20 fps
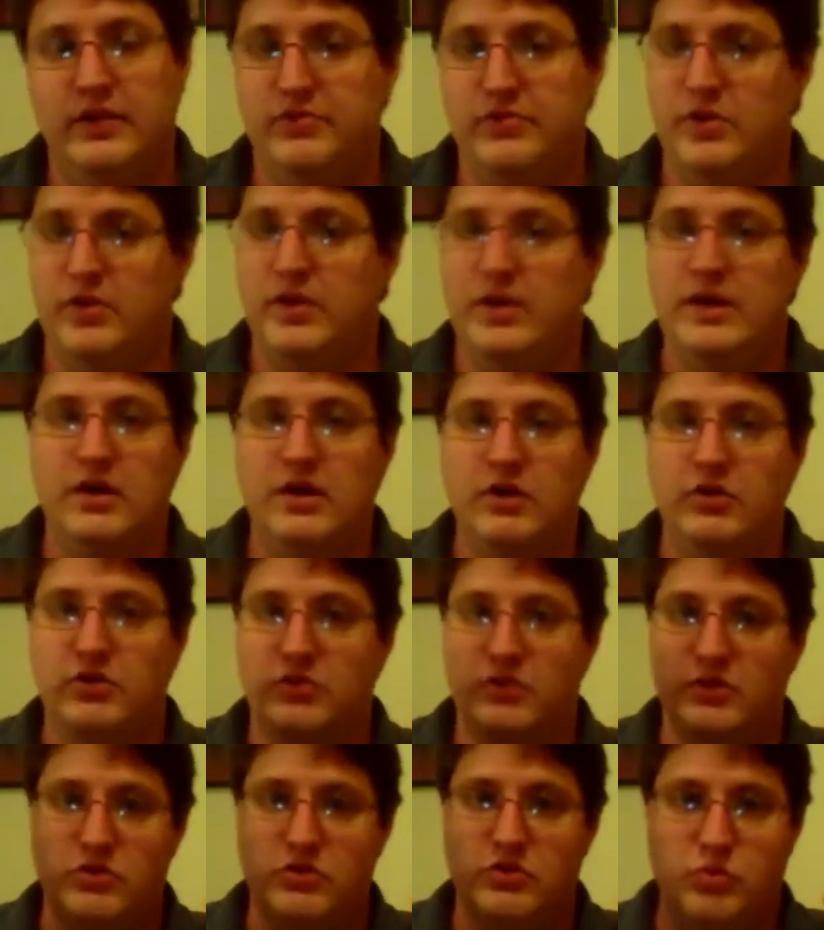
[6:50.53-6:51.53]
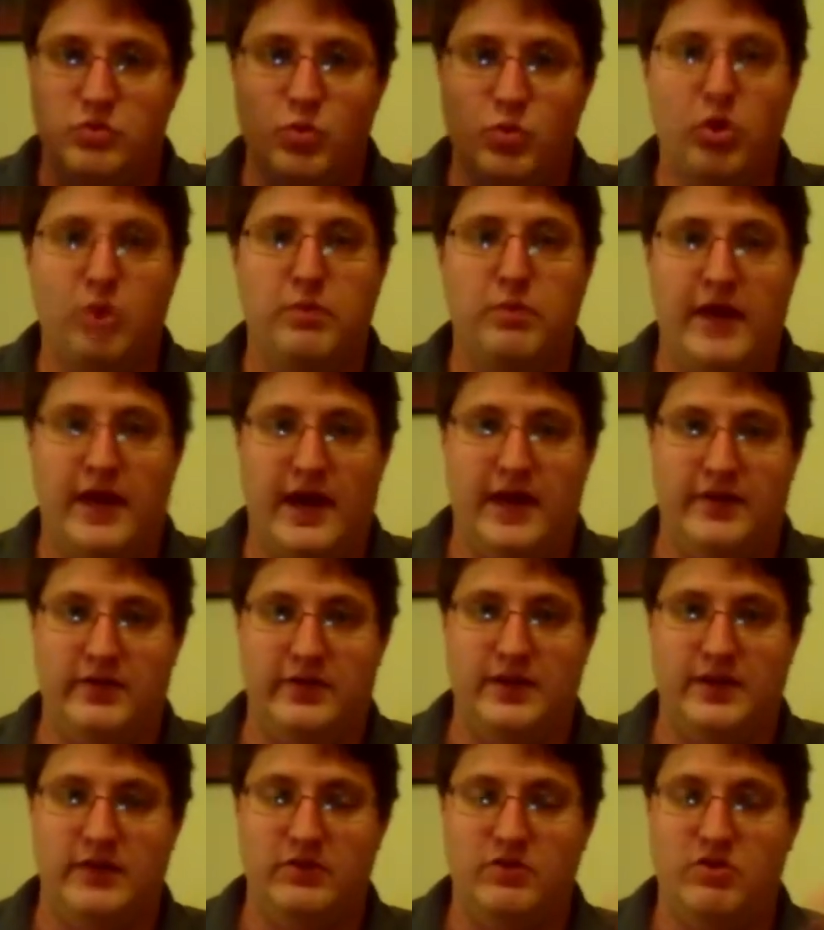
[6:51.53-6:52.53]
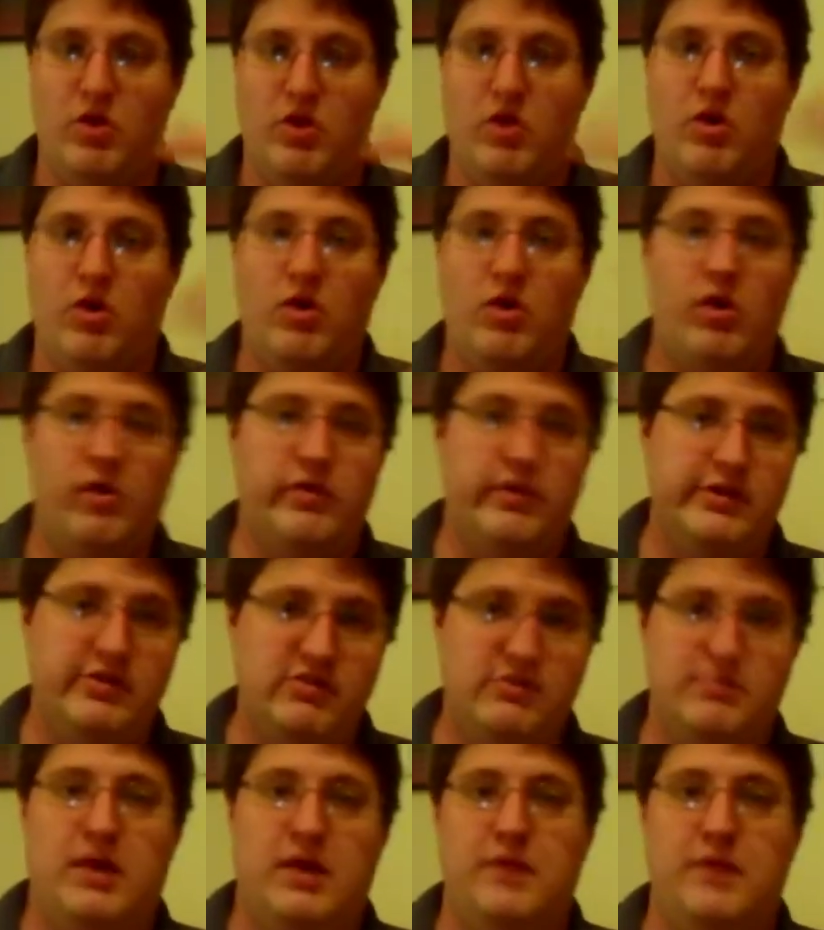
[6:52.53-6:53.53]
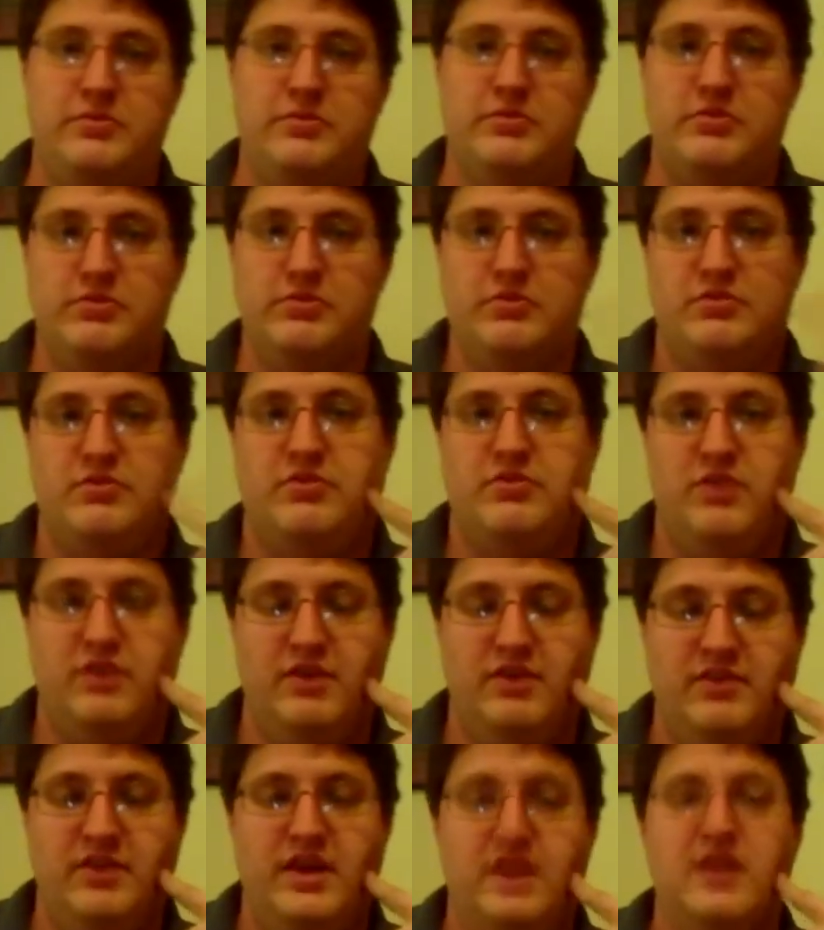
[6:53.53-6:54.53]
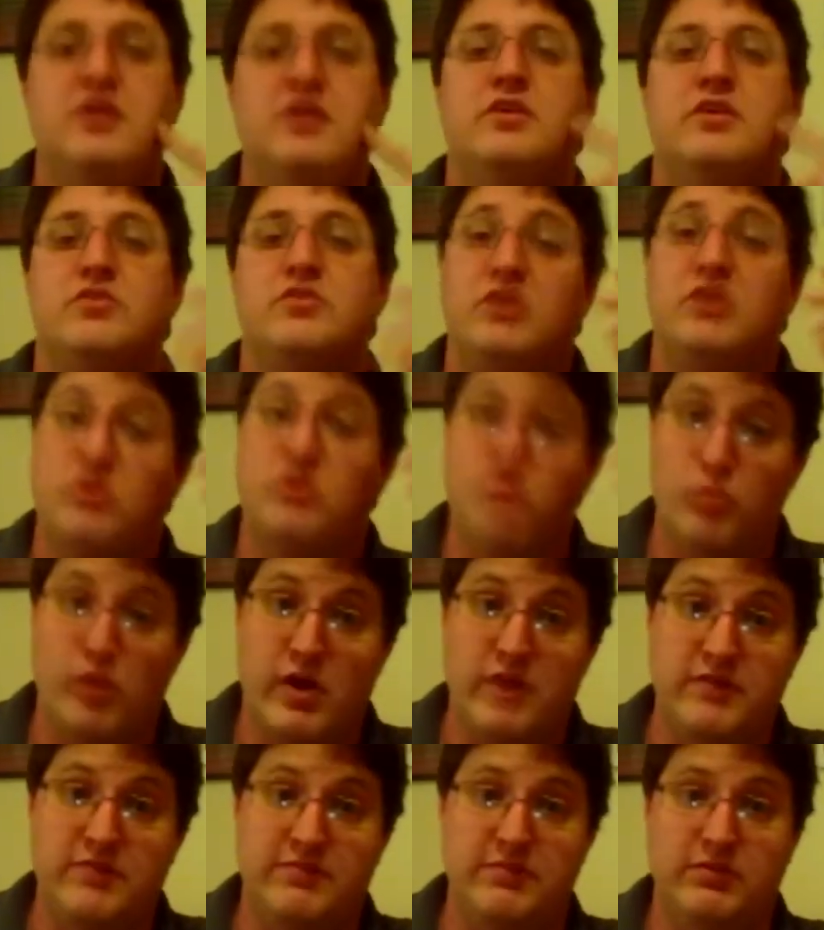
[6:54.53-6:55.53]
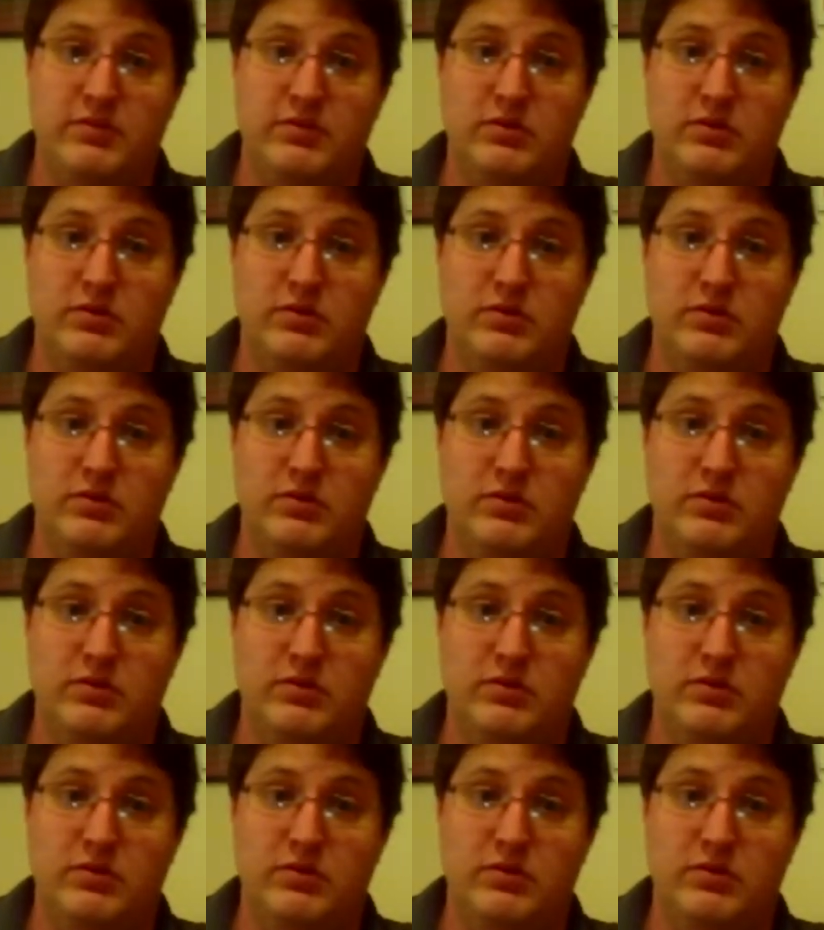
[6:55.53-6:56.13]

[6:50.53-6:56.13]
so he goes on this warpath against all these mobsters and stuff, and it is a great seven.